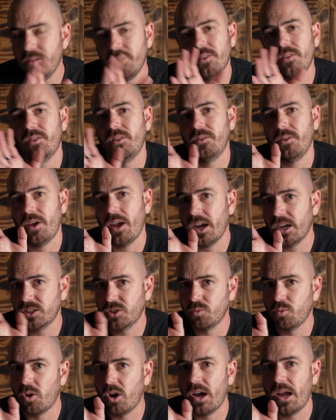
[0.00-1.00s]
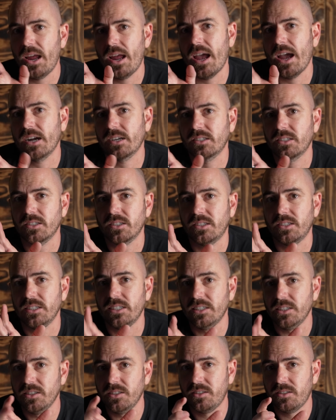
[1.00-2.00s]
that the XY axis
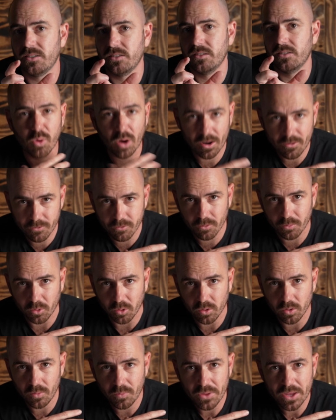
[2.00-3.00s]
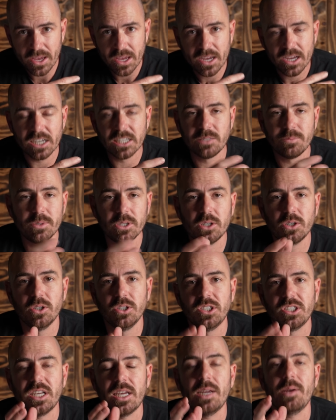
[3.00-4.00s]
is preferable is
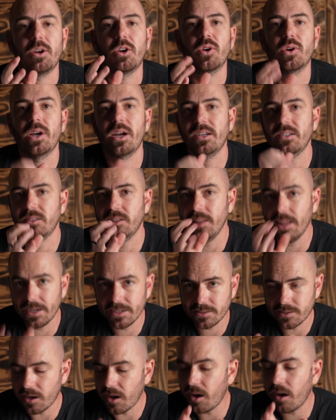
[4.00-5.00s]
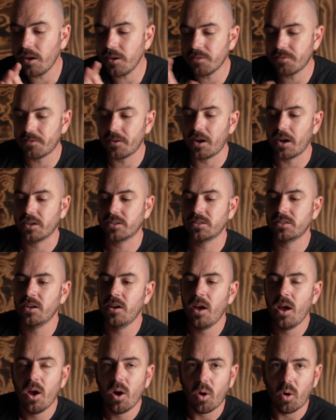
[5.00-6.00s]
because it creates less artifacts
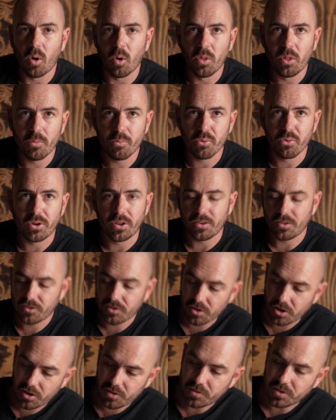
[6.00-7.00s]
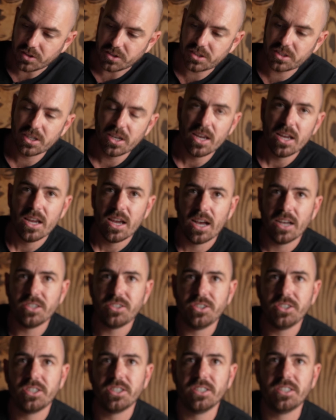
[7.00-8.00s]
on the print surface. As
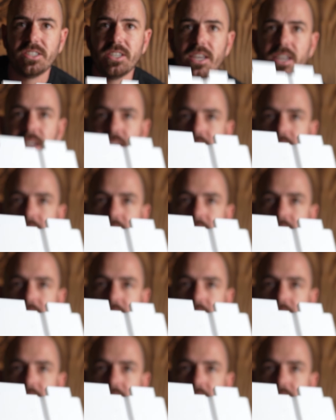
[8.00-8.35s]
you can see